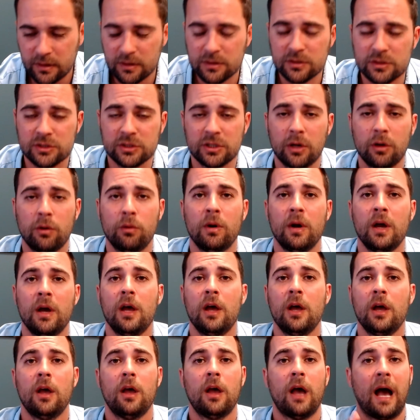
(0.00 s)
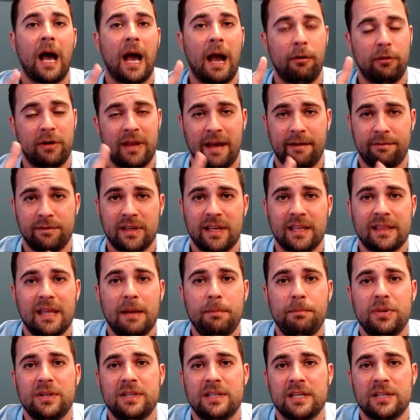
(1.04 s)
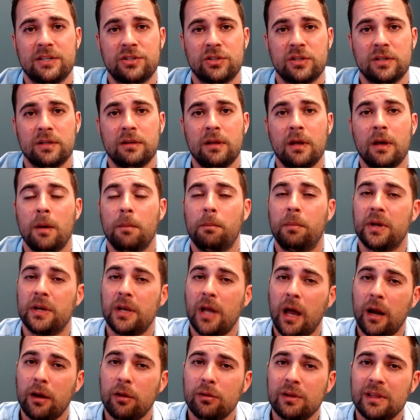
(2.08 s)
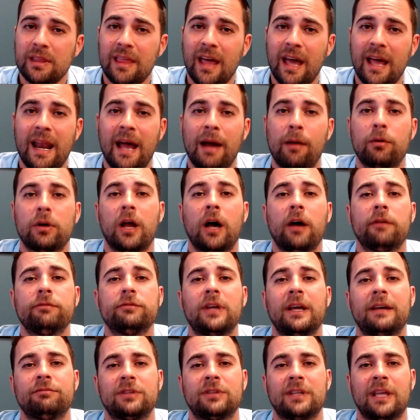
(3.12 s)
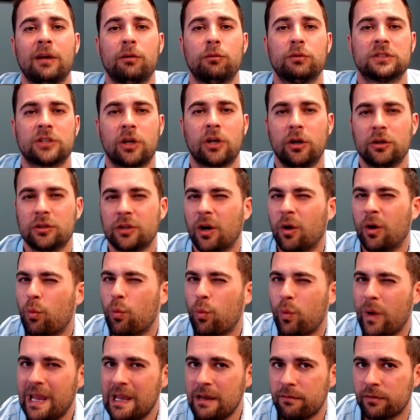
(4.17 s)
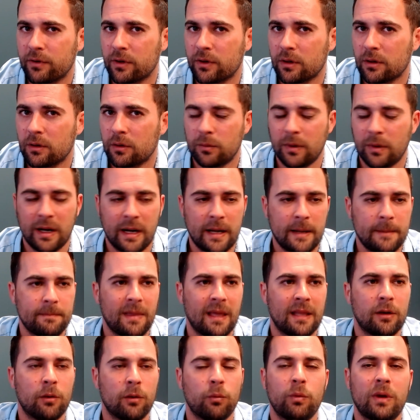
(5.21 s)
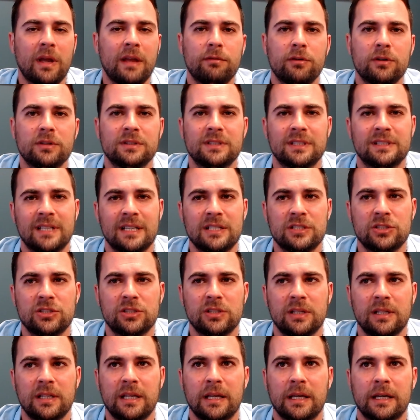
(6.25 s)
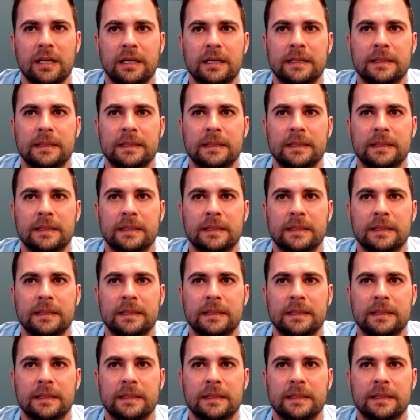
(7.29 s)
So I would have to get that petition, but not only that, I would often have to get what's called a waiver, right? And a waiver is essentially,